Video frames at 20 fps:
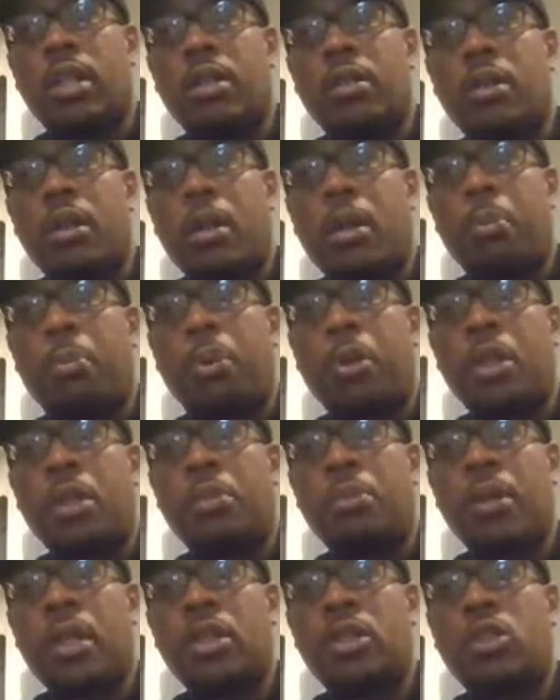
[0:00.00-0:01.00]
I'm pretty
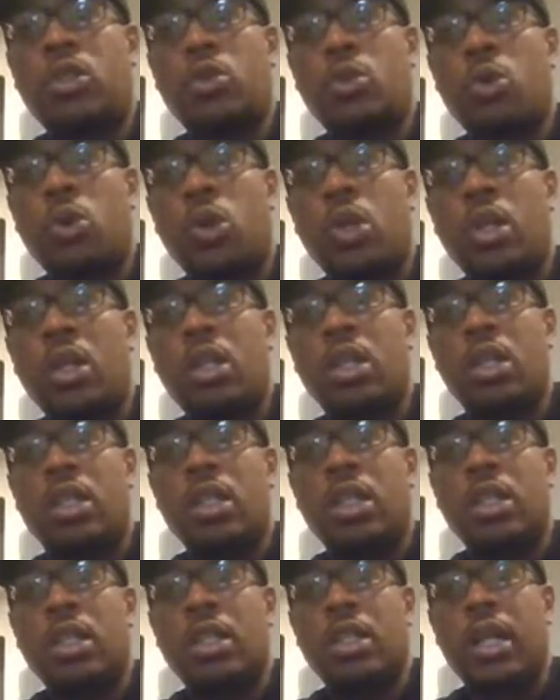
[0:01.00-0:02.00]
much sure
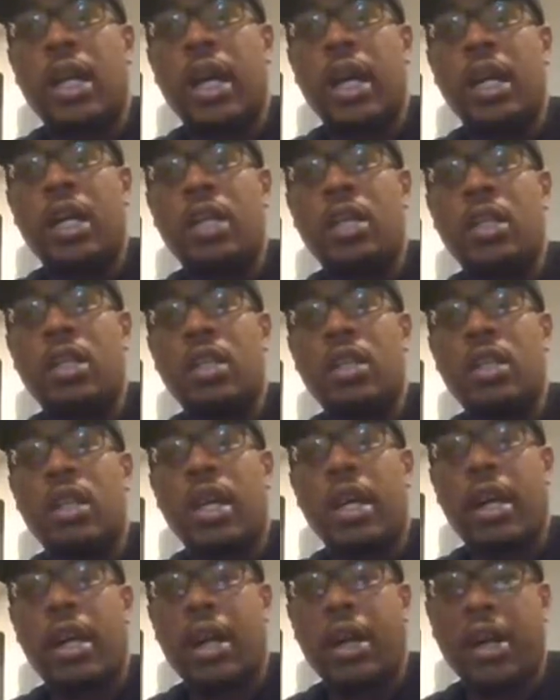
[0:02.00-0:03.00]
that
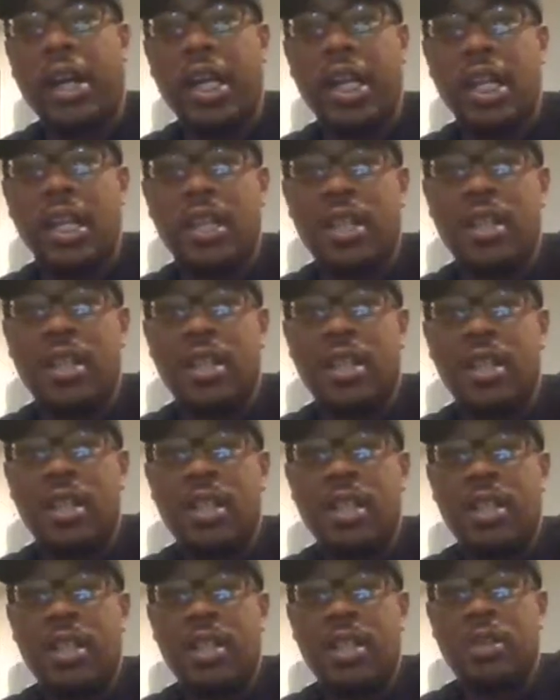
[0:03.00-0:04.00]
Harry
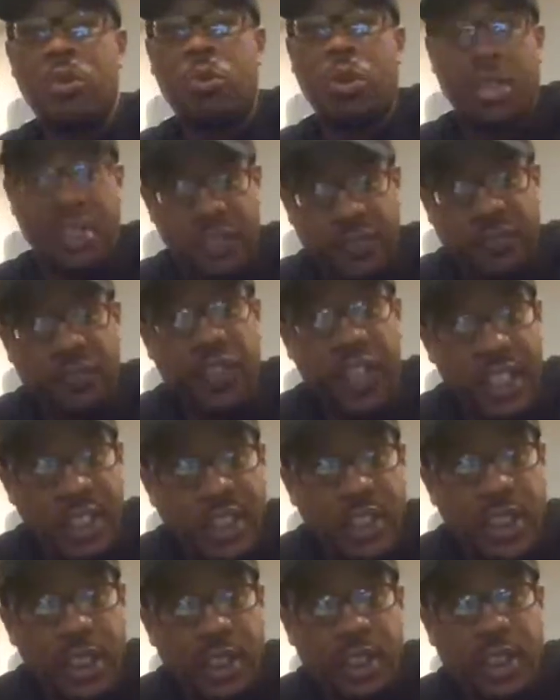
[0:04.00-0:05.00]
wants
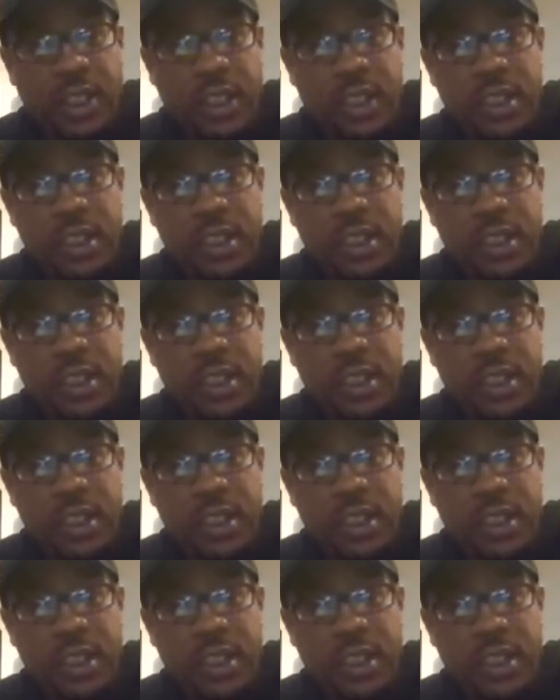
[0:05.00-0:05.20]
vengeance